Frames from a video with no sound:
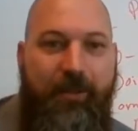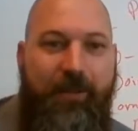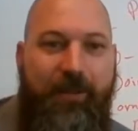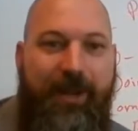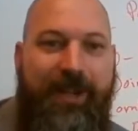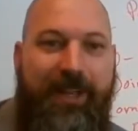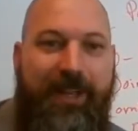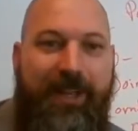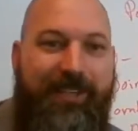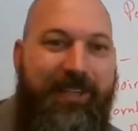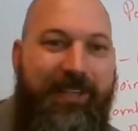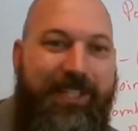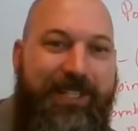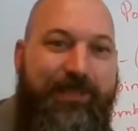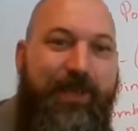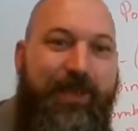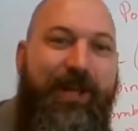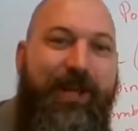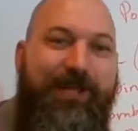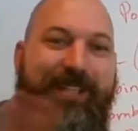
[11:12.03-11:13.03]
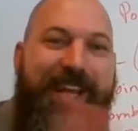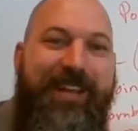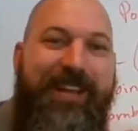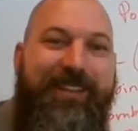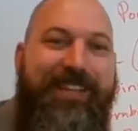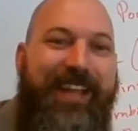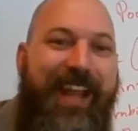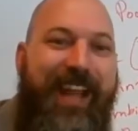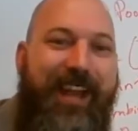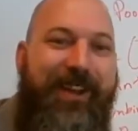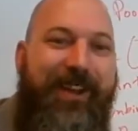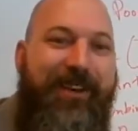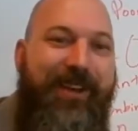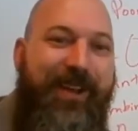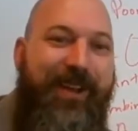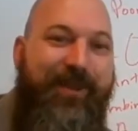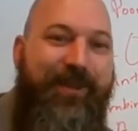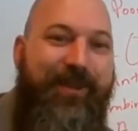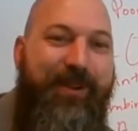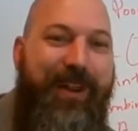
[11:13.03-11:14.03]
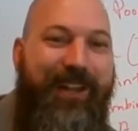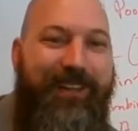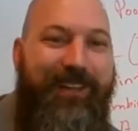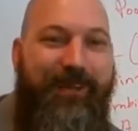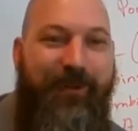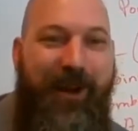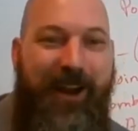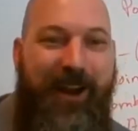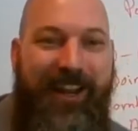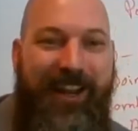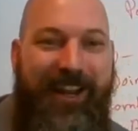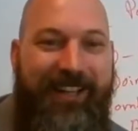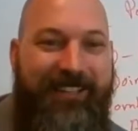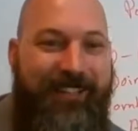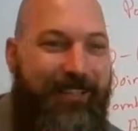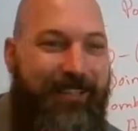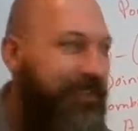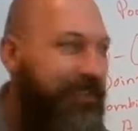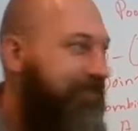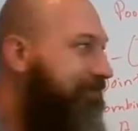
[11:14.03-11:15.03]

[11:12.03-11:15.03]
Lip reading: because if it spells out the acronym, you got the right answer,